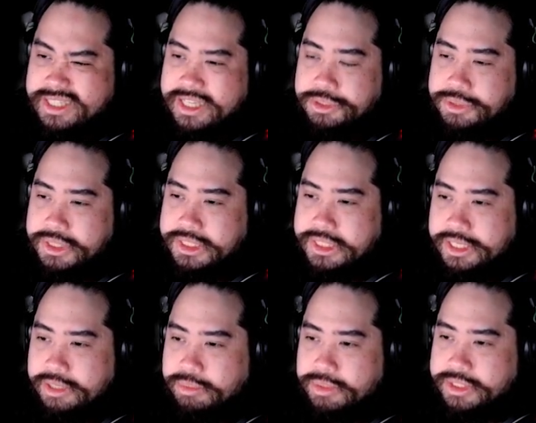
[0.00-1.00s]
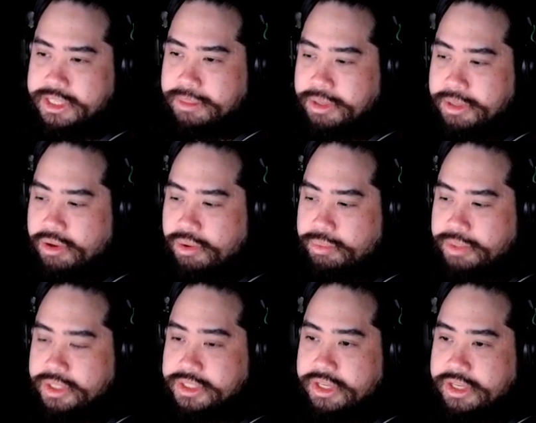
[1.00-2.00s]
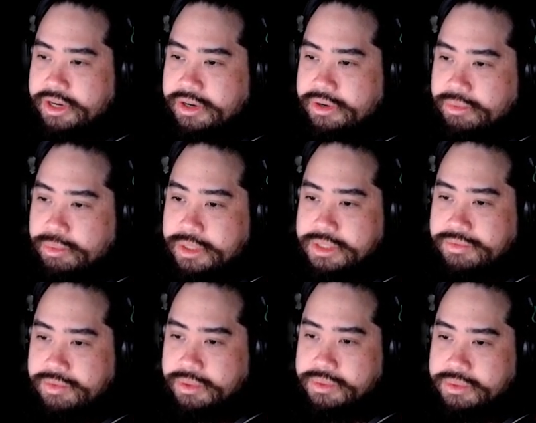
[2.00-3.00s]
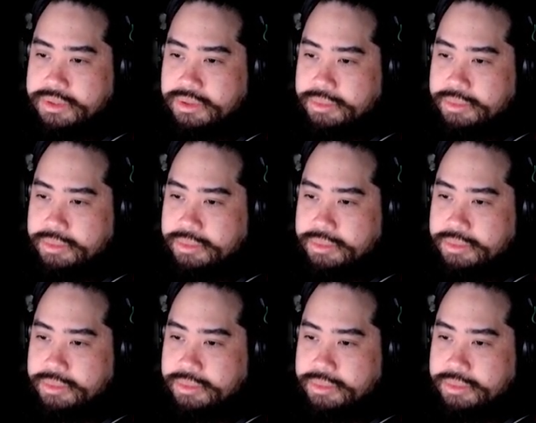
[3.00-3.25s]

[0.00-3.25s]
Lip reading: entry ticket with skipping all race views.